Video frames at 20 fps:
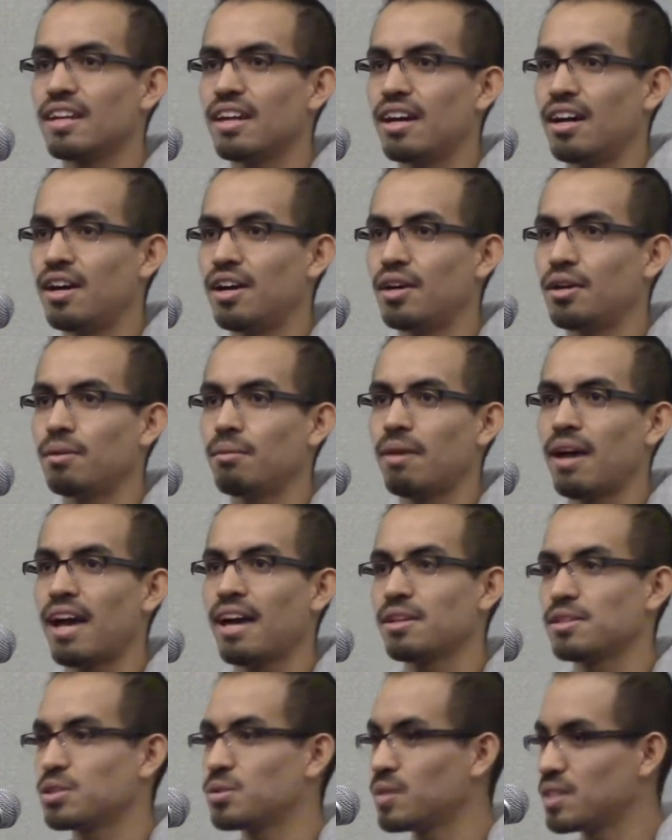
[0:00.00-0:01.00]
I had
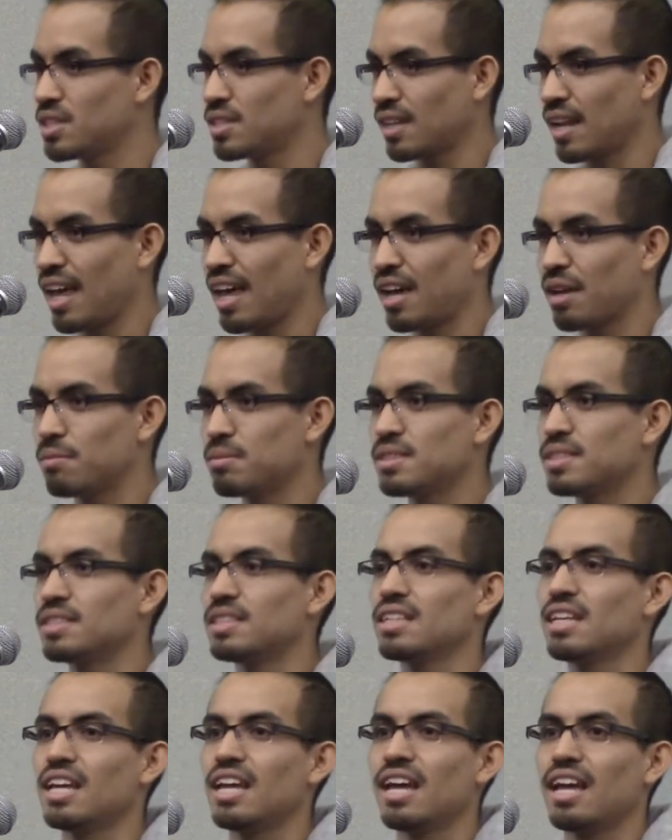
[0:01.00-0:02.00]
to switch labs.
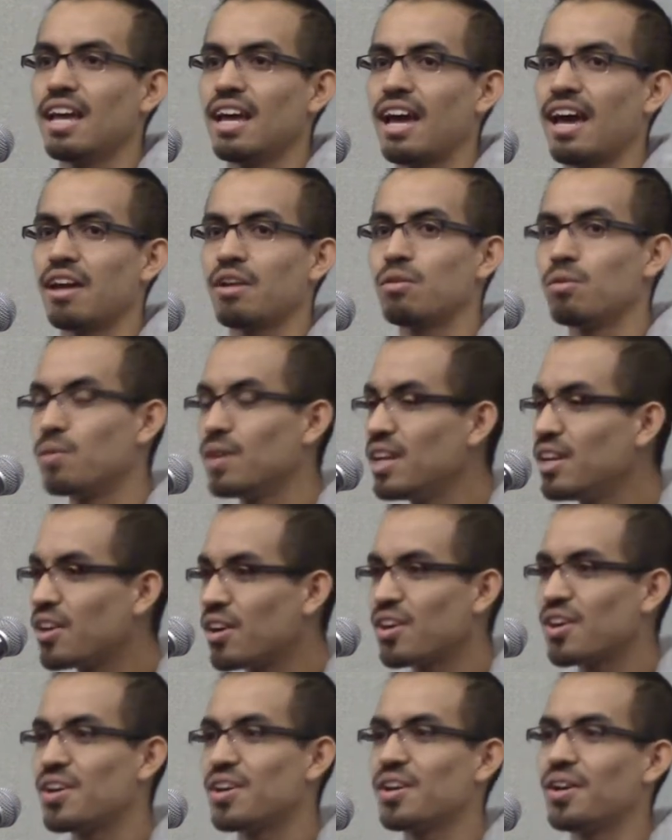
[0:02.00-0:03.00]
I had to
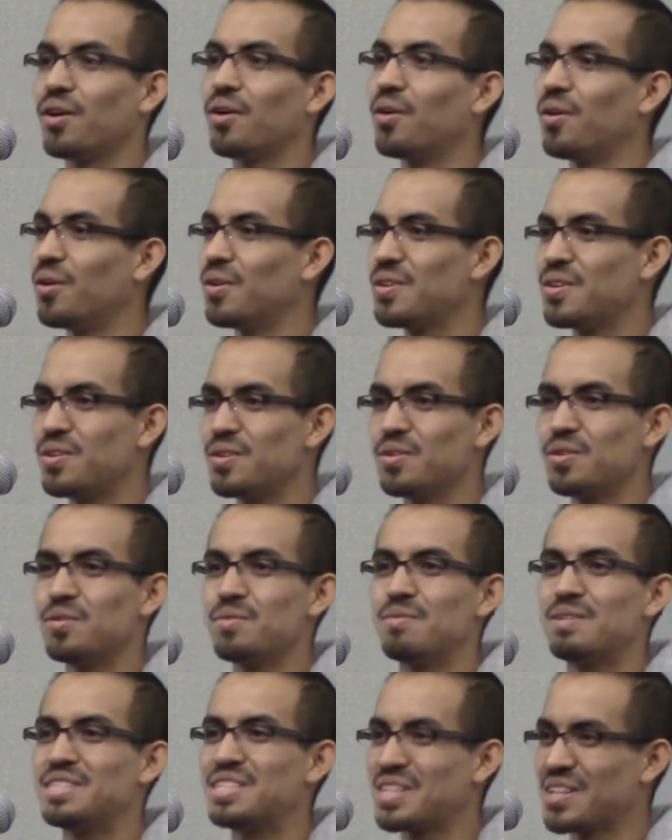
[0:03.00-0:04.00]
relearn a whole new
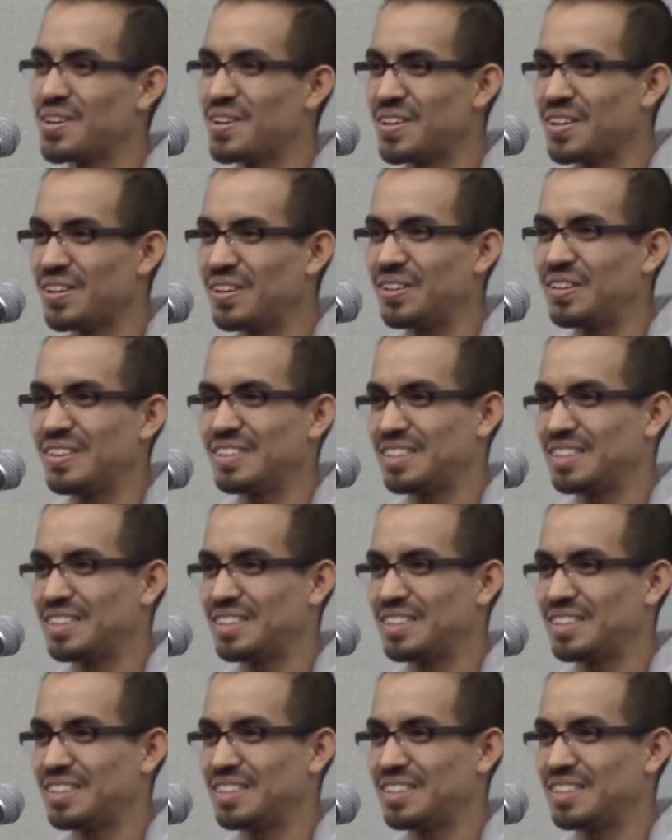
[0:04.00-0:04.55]
material.